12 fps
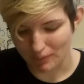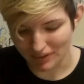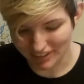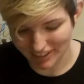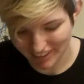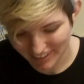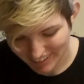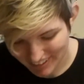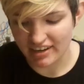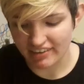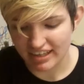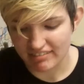work.
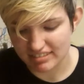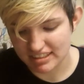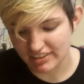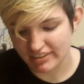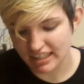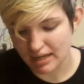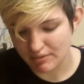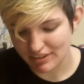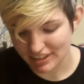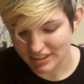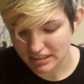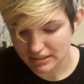And okay, I'm just looking at my
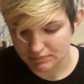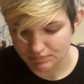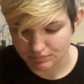list.